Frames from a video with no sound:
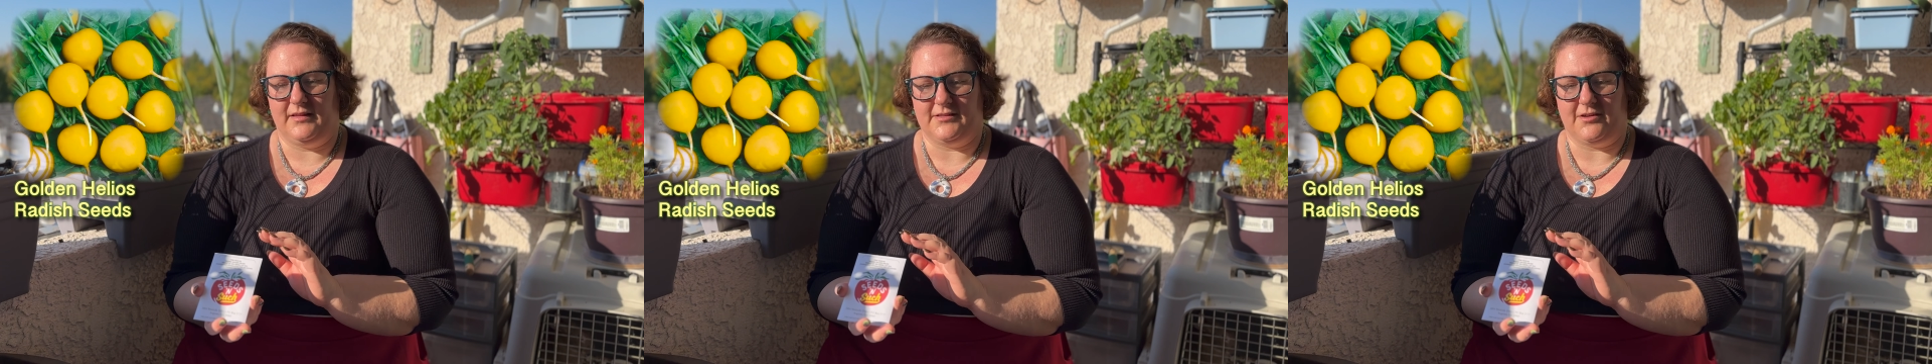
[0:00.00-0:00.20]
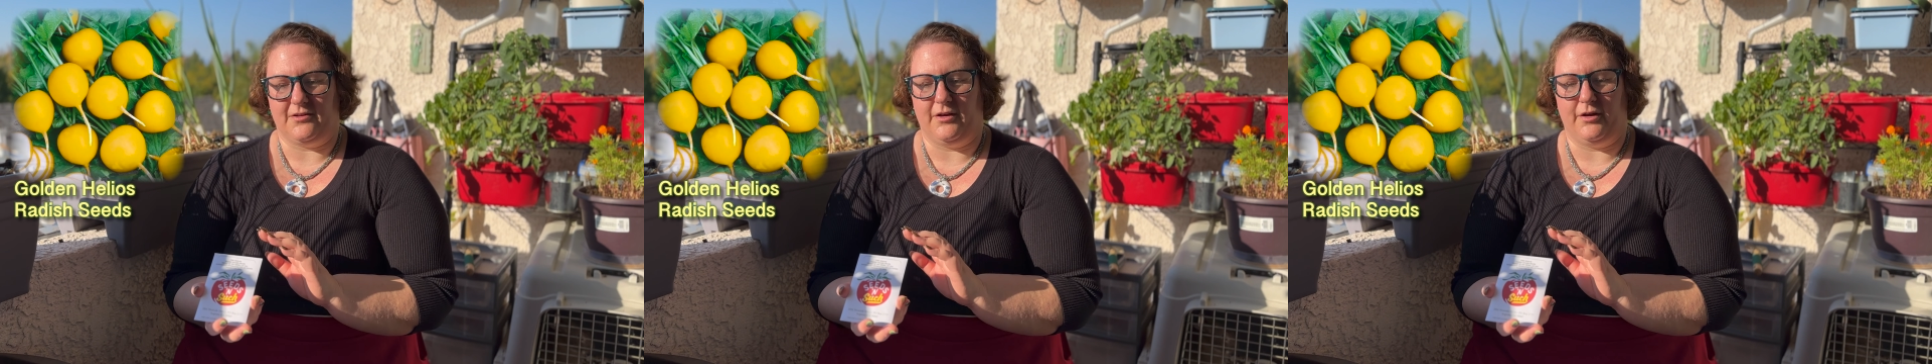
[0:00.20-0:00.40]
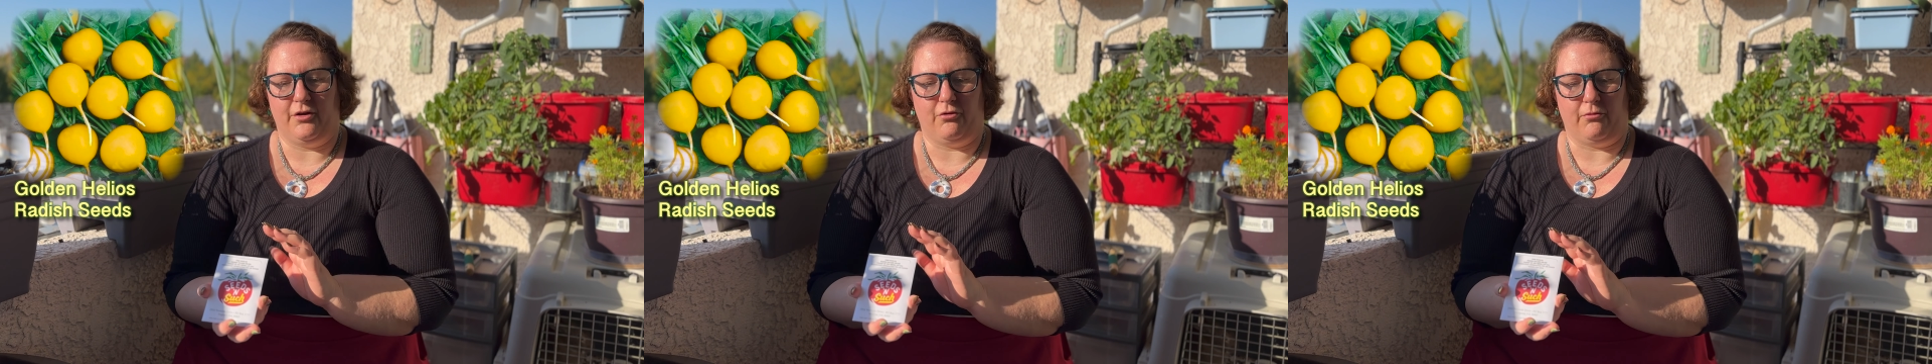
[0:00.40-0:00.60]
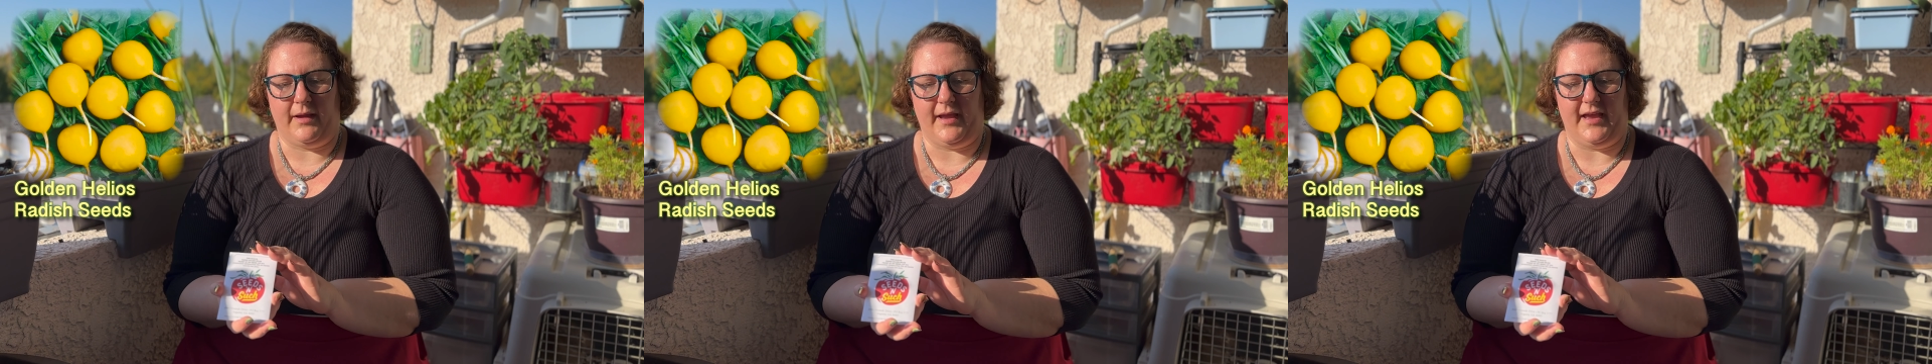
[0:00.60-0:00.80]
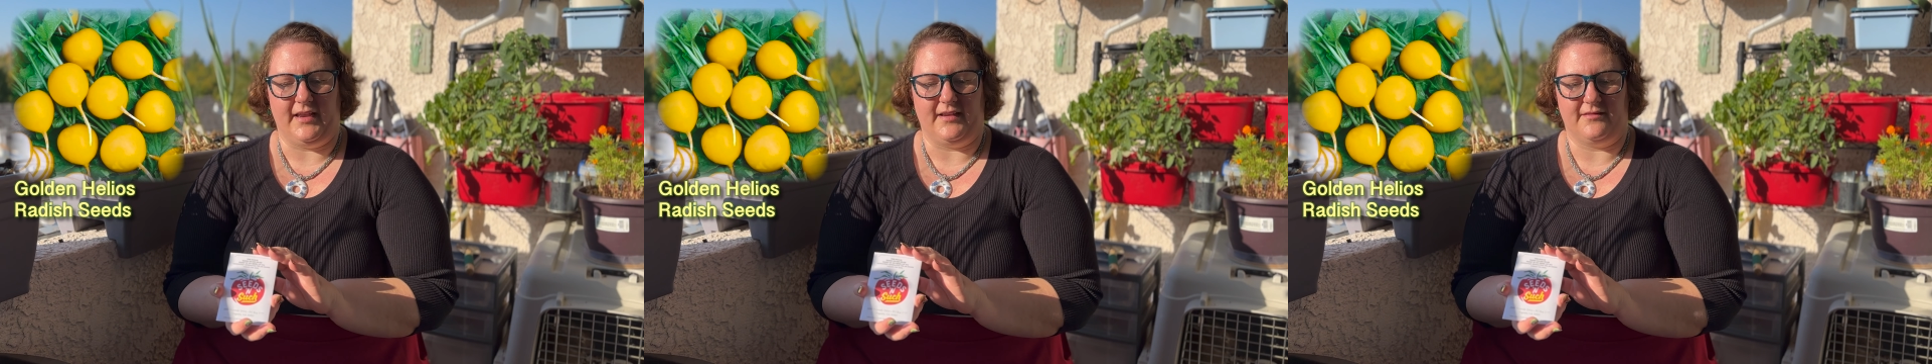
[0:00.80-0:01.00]
These are a
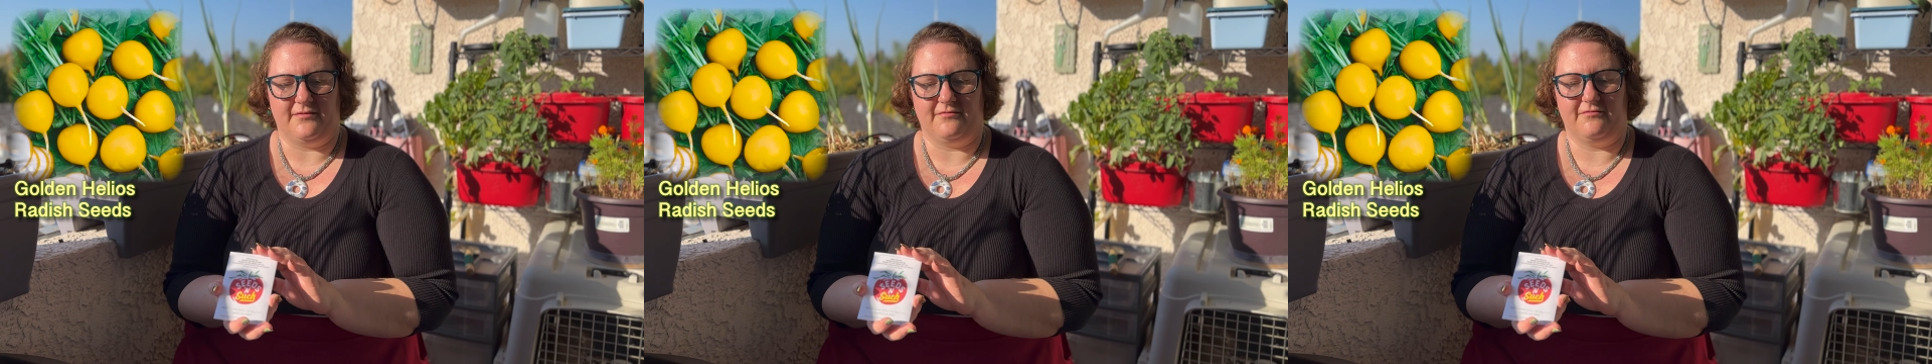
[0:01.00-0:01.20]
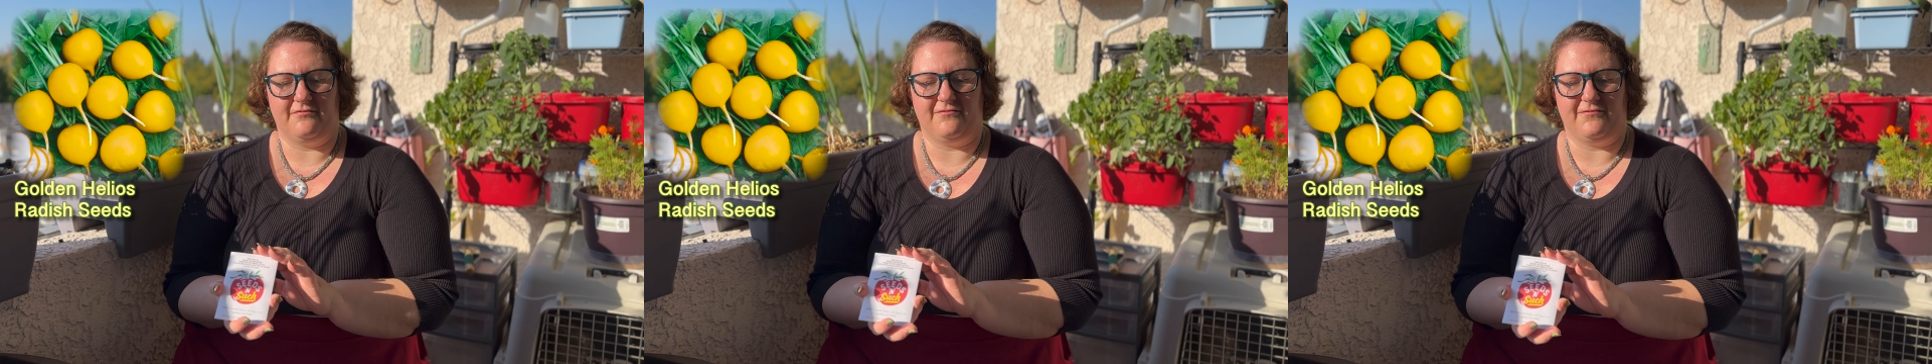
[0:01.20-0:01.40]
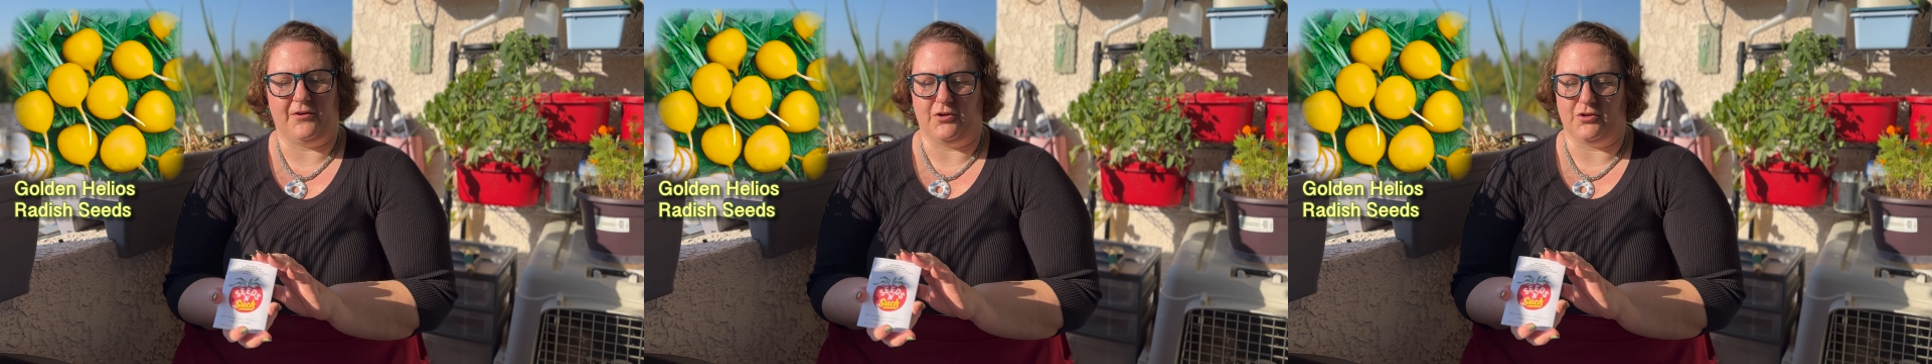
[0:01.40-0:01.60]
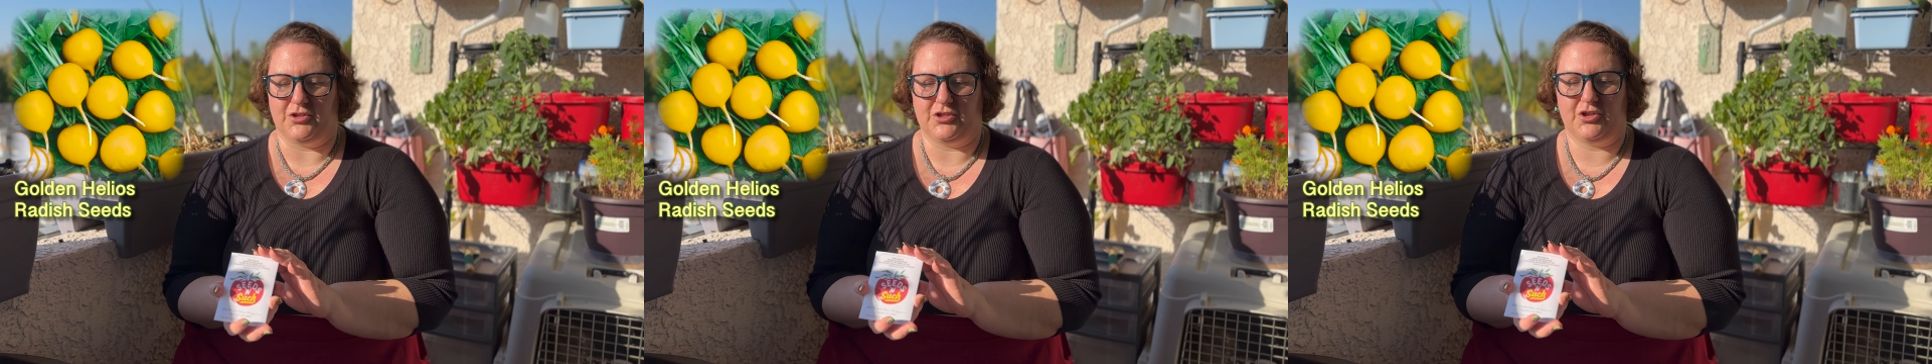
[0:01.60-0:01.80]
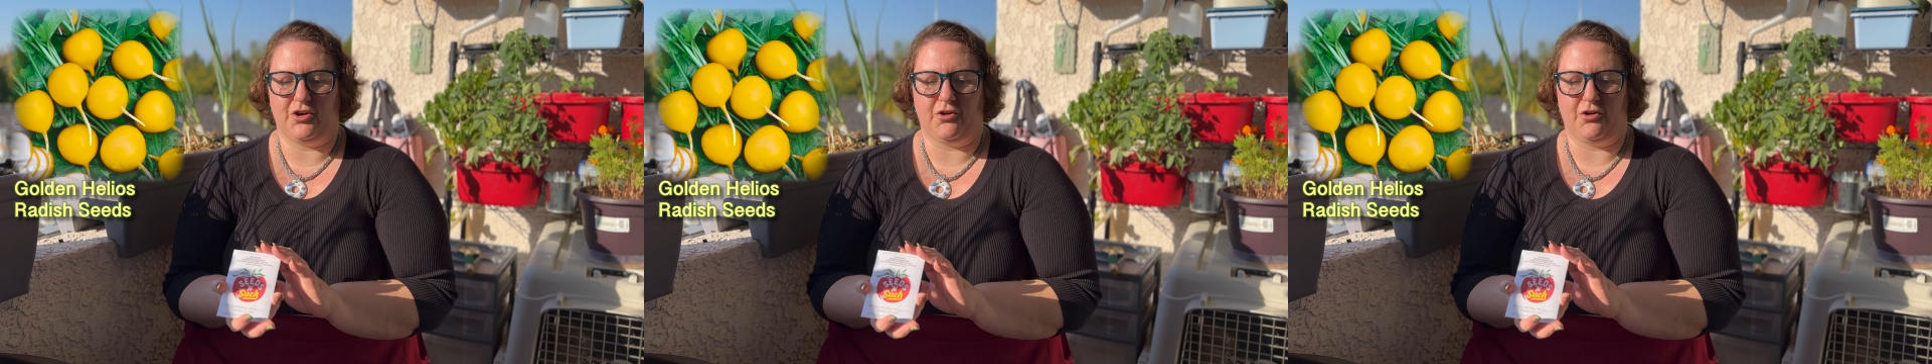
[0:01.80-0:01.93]
great first